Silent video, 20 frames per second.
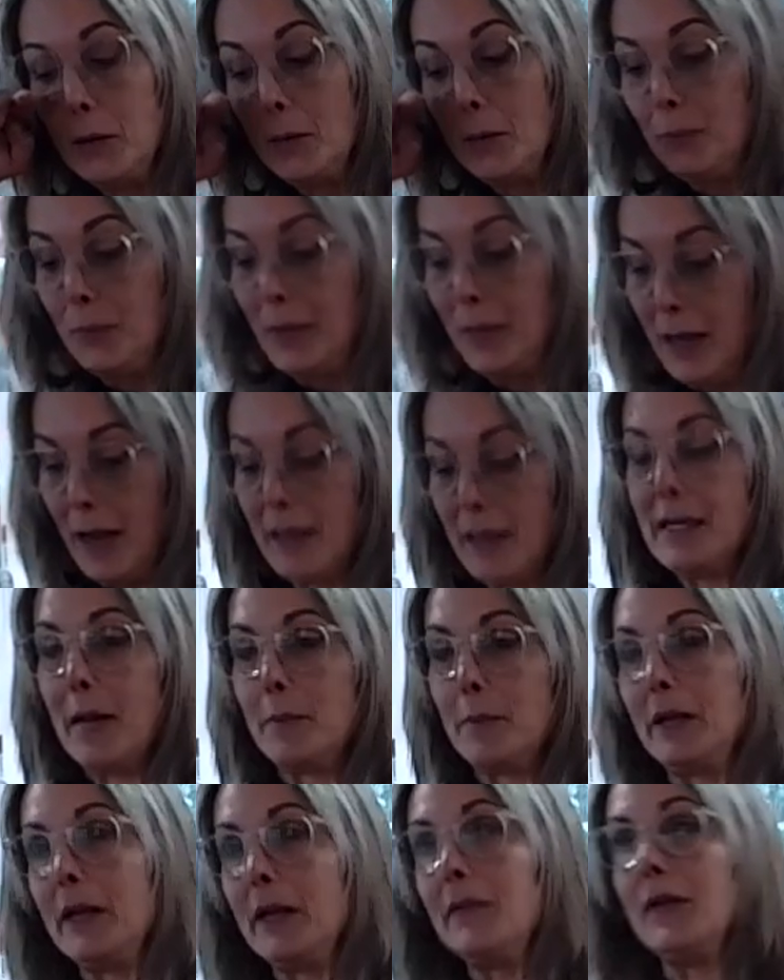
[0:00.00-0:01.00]
because
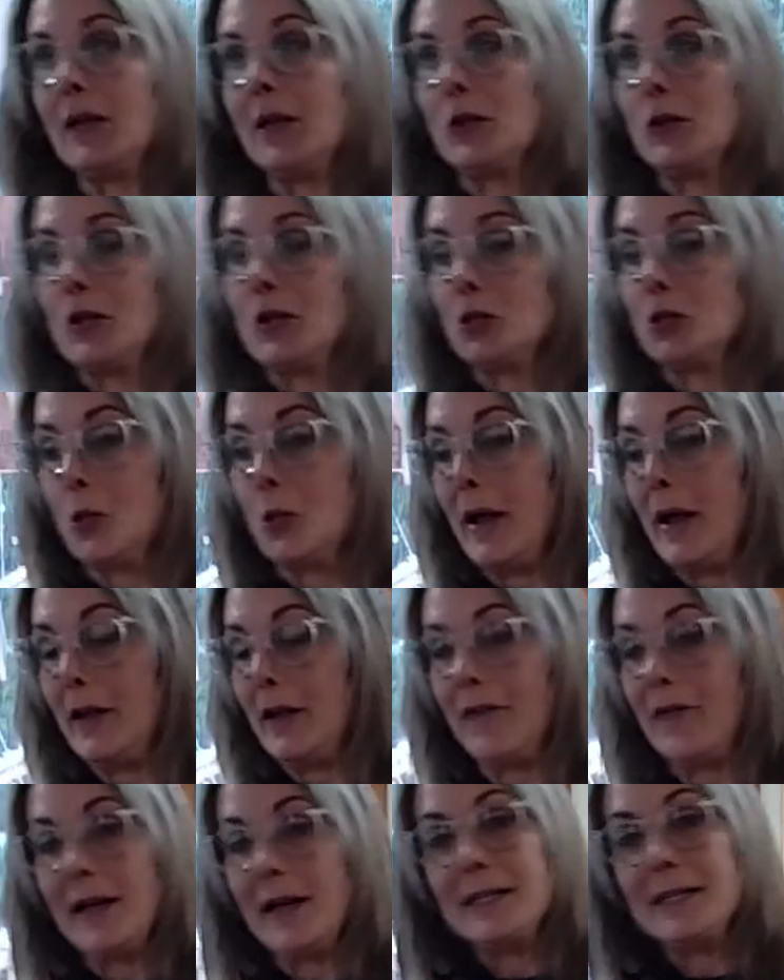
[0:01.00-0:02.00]
I'm leaving it this way,
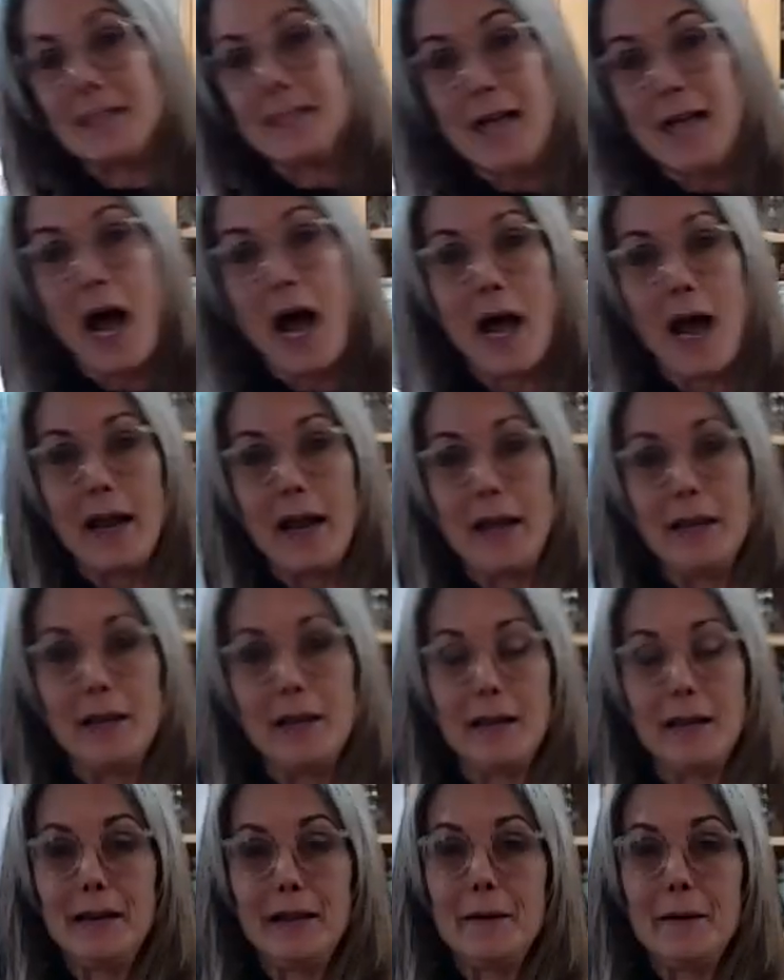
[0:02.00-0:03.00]
if I decide
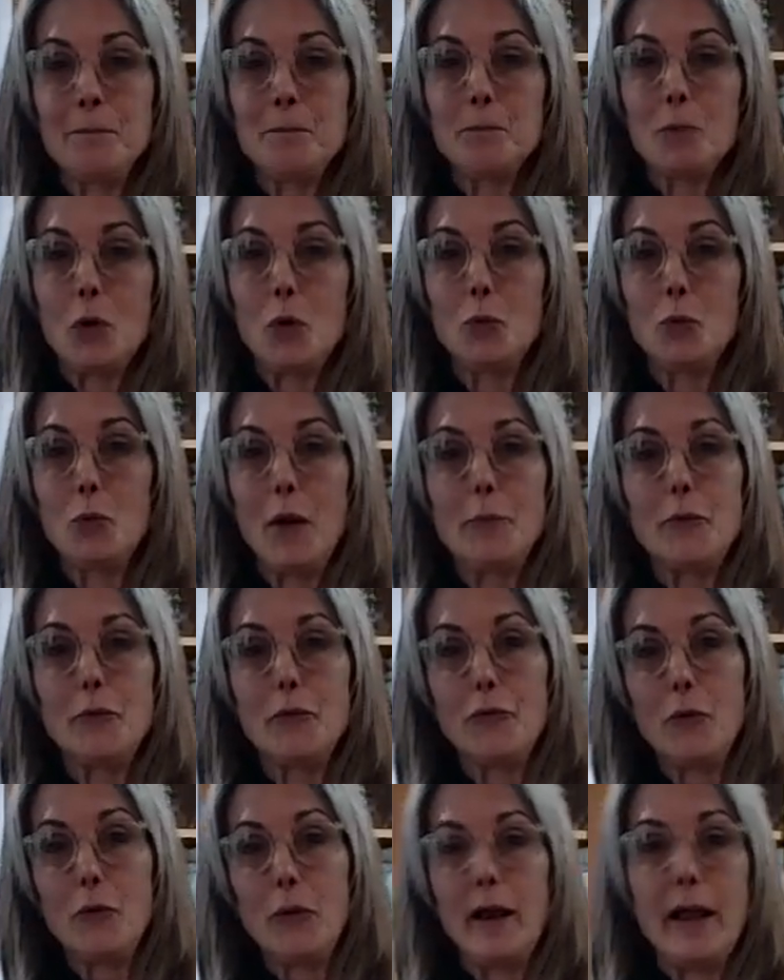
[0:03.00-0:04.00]
right
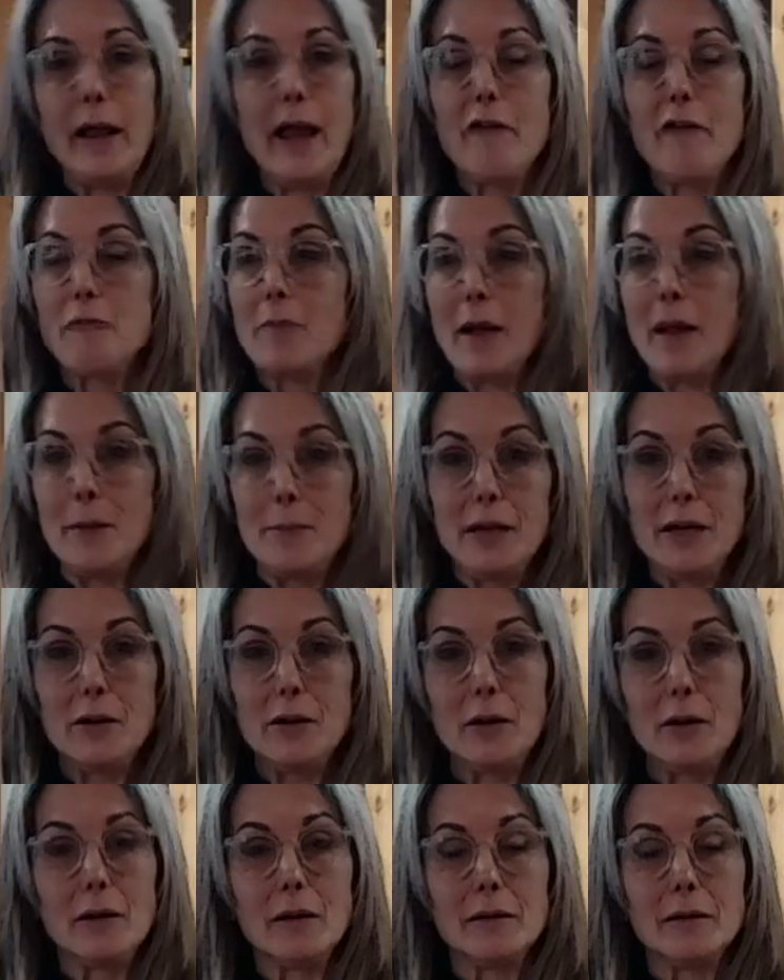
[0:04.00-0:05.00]
before I have my
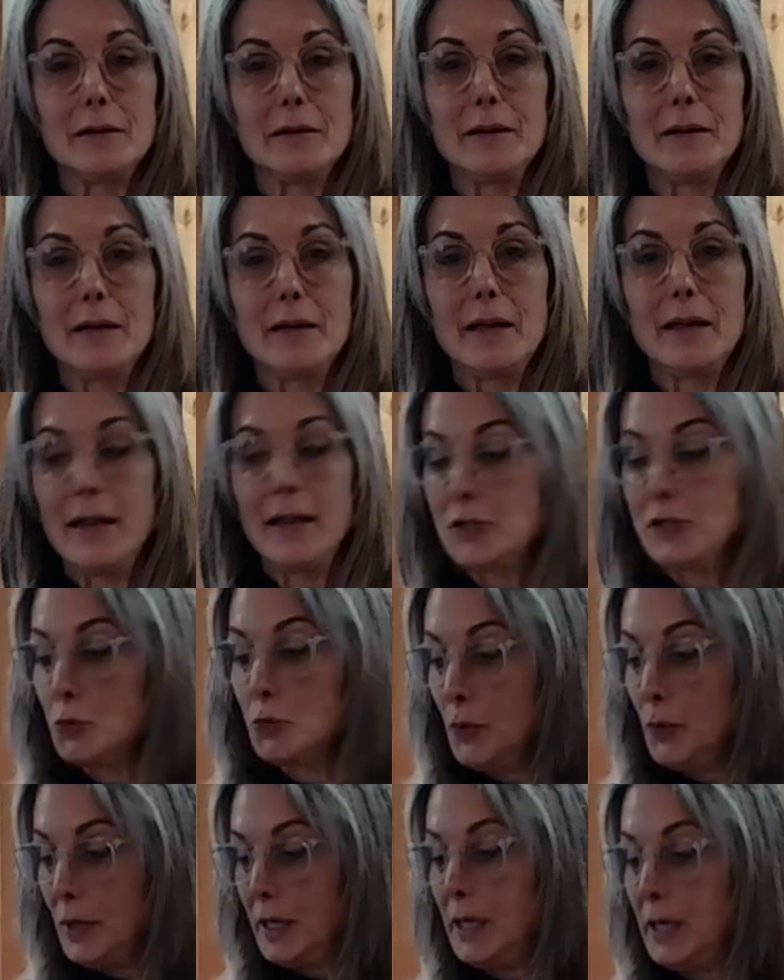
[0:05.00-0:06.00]
meal to
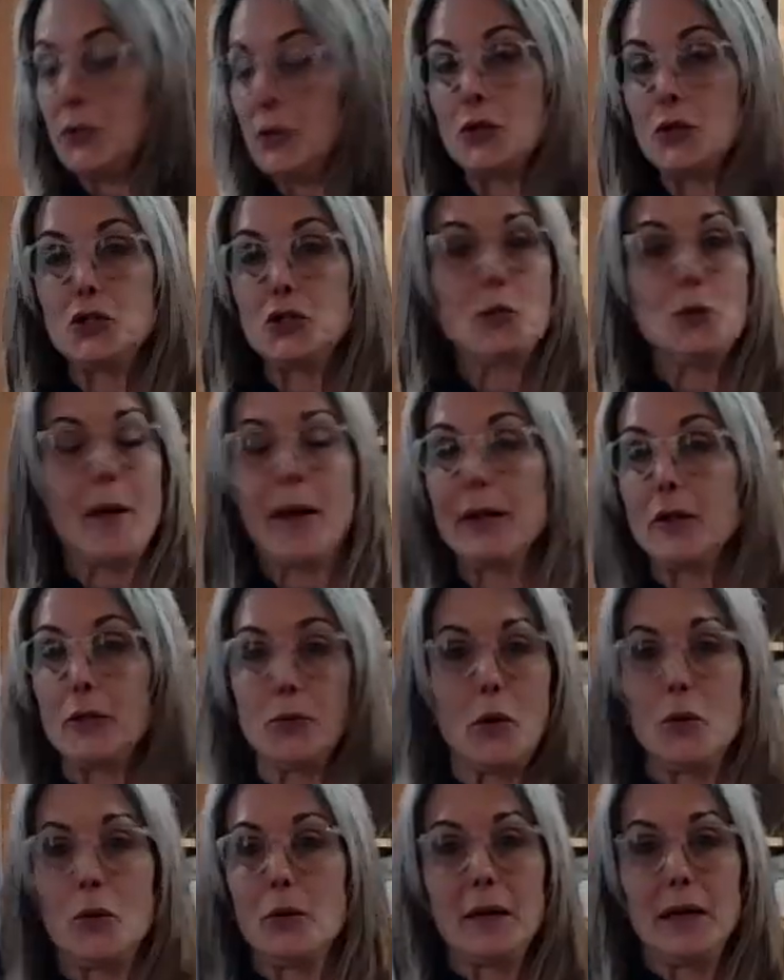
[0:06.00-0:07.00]
reheat the soup, I can
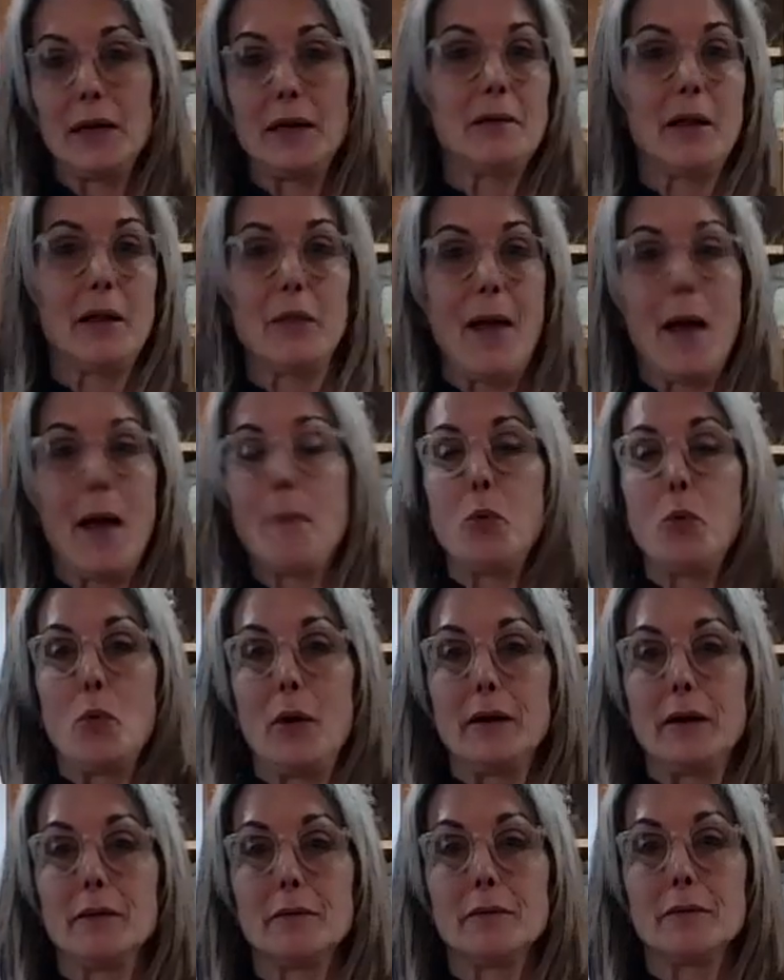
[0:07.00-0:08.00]
throw it in at that point.